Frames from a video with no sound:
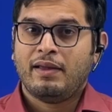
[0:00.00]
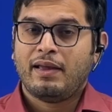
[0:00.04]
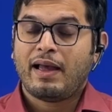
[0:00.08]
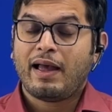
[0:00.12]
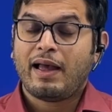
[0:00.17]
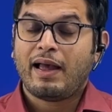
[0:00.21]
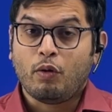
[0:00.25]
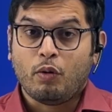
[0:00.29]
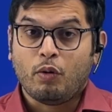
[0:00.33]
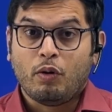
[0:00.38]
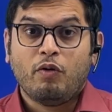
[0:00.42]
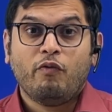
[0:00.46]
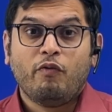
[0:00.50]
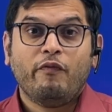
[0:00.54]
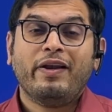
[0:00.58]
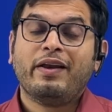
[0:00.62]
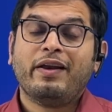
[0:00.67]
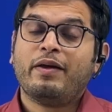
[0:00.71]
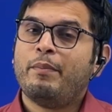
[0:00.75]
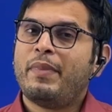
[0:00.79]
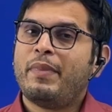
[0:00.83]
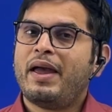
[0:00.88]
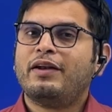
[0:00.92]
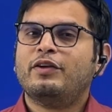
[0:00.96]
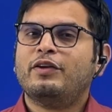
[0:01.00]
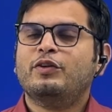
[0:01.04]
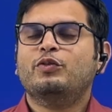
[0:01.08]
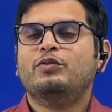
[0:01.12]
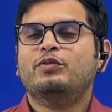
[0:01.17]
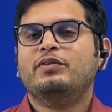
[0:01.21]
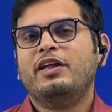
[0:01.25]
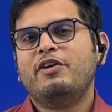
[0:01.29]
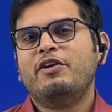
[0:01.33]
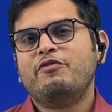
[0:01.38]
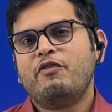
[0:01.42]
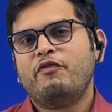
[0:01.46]
Hi all, welcome back to
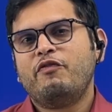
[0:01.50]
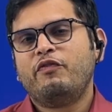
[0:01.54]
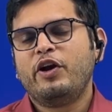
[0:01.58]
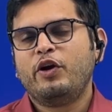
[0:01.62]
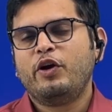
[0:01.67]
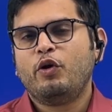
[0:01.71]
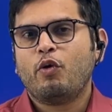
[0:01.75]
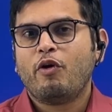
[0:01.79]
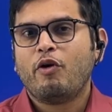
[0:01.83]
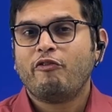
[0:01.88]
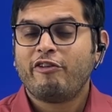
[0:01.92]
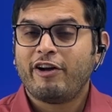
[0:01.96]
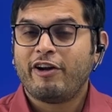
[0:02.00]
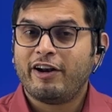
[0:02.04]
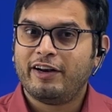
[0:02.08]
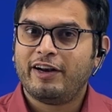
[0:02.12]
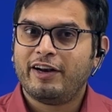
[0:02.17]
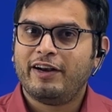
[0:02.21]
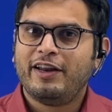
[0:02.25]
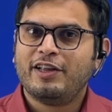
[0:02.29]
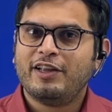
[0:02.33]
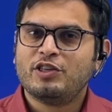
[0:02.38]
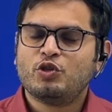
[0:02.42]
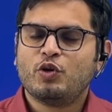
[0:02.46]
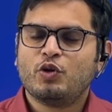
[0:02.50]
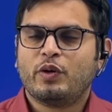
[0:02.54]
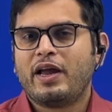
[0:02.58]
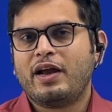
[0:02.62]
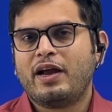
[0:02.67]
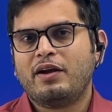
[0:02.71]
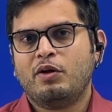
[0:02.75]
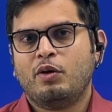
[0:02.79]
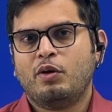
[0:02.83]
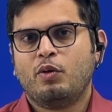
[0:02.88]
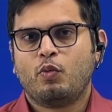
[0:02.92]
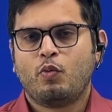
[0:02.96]
day 52 of 100 days to
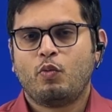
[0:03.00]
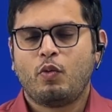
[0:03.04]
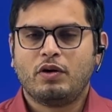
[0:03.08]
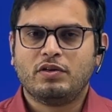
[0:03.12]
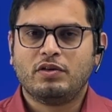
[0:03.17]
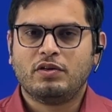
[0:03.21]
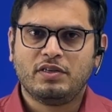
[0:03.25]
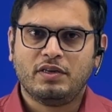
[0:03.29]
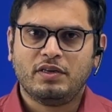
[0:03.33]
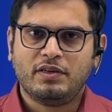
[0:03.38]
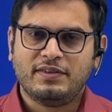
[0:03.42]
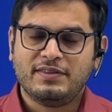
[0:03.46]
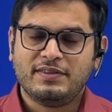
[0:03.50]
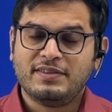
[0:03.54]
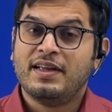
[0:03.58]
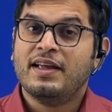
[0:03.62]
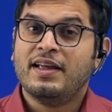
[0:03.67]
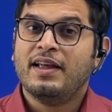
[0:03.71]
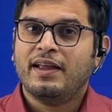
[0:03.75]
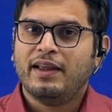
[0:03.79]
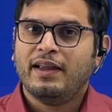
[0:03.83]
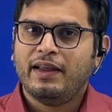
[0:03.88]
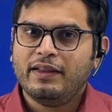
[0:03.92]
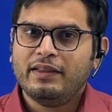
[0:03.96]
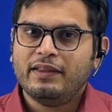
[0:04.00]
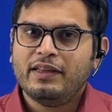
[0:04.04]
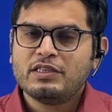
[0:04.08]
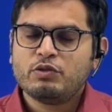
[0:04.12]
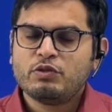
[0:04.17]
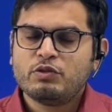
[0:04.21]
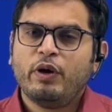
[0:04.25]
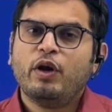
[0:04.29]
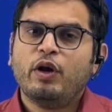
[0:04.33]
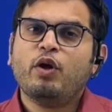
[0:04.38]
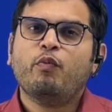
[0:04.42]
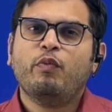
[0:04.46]
CAT Quant series. In this
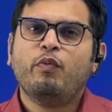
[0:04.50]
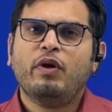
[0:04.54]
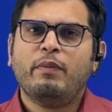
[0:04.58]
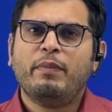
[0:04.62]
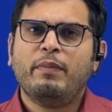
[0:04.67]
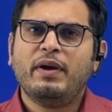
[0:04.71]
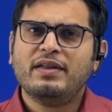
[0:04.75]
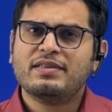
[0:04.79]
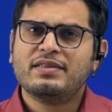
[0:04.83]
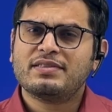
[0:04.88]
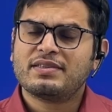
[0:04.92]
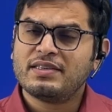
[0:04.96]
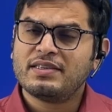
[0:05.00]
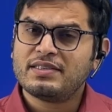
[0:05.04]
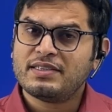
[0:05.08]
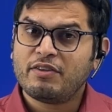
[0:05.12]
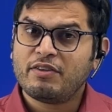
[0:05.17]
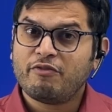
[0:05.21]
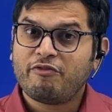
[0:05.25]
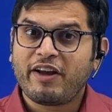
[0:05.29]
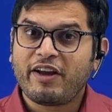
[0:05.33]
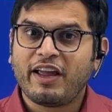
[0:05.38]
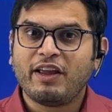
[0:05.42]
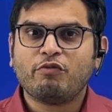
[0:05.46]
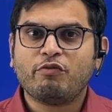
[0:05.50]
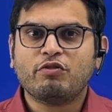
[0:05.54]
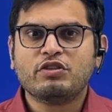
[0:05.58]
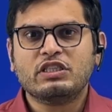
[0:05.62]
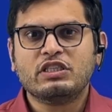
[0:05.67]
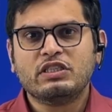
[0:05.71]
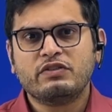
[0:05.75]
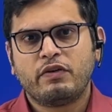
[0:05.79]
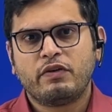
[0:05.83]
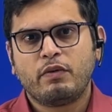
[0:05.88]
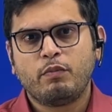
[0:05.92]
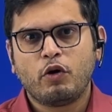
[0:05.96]
video, we'll be discussing 5
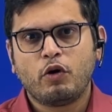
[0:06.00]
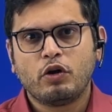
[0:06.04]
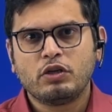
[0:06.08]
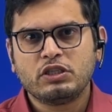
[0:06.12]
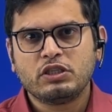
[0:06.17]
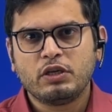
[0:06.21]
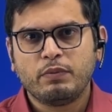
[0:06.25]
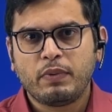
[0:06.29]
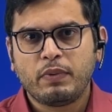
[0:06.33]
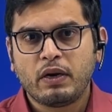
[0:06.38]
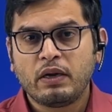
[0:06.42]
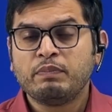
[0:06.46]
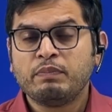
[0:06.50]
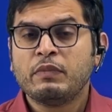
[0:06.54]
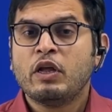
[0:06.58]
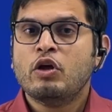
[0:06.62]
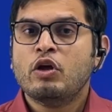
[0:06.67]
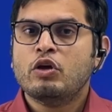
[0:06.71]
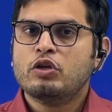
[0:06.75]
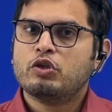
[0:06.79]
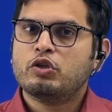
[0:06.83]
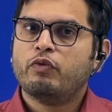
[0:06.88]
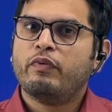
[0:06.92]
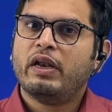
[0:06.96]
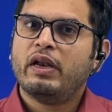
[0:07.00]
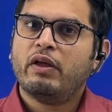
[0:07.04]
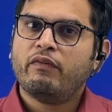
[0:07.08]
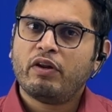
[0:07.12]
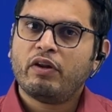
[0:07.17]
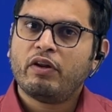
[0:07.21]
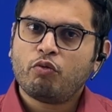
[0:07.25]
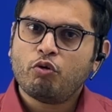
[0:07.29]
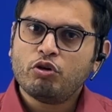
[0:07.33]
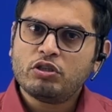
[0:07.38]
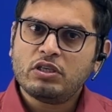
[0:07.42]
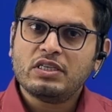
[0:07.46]
questions from Algebra. So whenever a
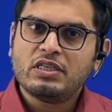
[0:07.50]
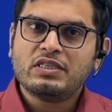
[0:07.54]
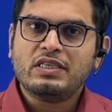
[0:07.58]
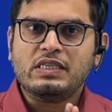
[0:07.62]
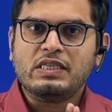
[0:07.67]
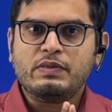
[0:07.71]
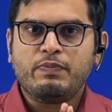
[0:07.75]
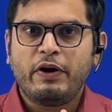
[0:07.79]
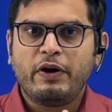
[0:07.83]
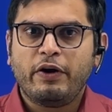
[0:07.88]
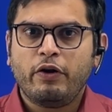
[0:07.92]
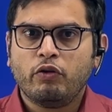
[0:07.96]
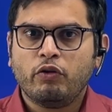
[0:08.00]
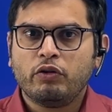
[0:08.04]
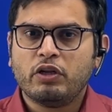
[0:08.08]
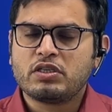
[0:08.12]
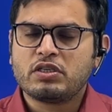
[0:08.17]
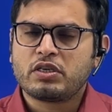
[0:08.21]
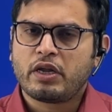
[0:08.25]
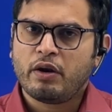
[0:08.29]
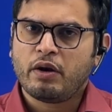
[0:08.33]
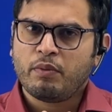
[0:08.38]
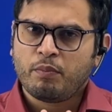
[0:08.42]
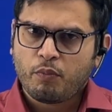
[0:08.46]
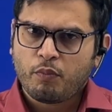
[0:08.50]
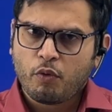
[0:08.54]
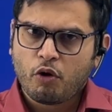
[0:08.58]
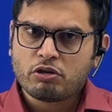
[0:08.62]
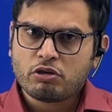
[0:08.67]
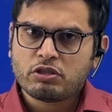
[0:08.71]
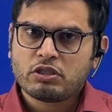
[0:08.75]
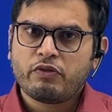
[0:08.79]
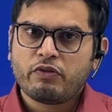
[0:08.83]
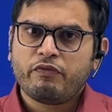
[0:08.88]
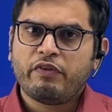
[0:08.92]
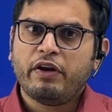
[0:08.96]
question is displayed on the screen,
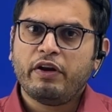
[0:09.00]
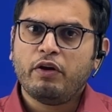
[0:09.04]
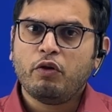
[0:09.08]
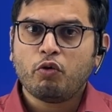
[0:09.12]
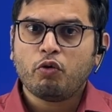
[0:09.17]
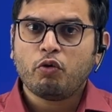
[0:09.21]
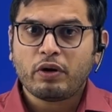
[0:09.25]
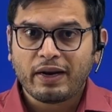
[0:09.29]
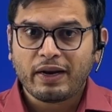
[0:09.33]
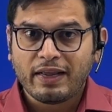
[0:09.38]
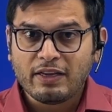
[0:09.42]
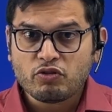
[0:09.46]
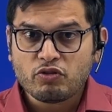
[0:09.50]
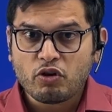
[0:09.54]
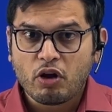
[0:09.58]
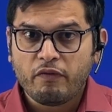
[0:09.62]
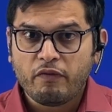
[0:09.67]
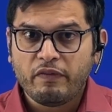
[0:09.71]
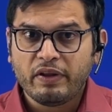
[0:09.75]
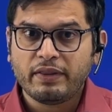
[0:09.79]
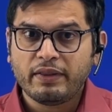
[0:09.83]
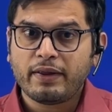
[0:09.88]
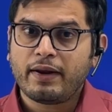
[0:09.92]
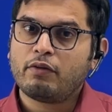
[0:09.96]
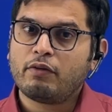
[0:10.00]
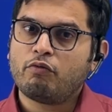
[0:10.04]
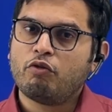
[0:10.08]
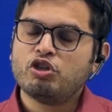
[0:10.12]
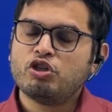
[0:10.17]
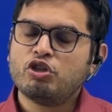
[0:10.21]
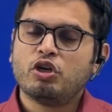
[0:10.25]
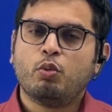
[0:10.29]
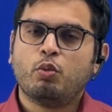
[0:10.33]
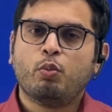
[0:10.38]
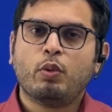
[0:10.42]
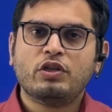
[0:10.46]
pause the video, try solving that
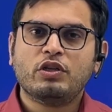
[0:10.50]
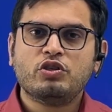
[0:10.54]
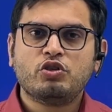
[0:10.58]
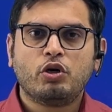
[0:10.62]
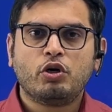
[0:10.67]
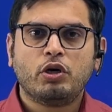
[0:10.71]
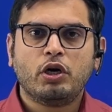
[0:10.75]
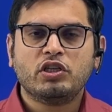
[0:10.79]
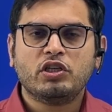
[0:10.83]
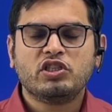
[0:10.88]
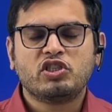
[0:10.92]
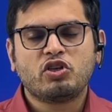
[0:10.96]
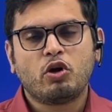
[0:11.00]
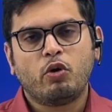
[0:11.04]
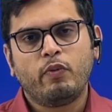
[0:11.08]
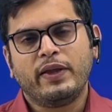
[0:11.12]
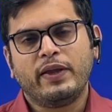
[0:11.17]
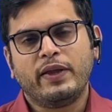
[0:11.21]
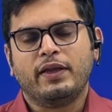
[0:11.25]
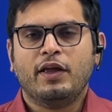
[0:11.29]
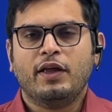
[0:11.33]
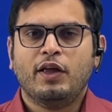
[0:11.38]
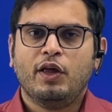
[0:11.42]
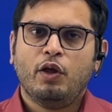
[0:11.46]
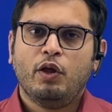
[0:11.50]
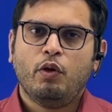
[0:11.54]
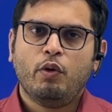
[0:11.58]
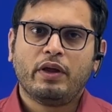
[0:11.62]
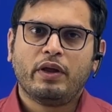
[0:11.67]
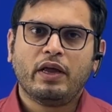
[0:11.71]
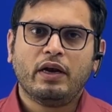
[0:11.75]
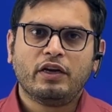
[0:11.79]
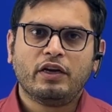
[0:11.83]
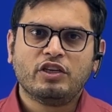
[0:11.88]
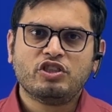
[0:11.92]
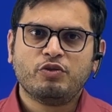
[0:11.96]
question. Once you're done solving, you
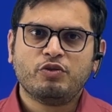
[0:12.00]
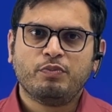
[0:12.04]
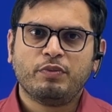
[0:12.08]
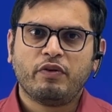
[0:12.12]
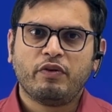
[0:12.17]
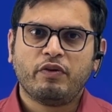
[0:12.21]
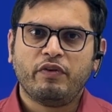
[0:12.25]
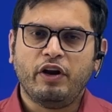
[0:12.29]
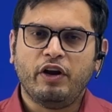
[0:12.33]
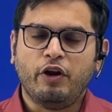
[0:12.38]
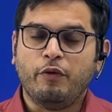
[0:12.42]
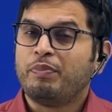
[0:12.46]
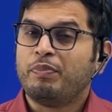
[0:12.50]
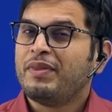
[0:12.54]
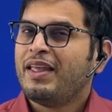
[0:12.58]
can resume the video.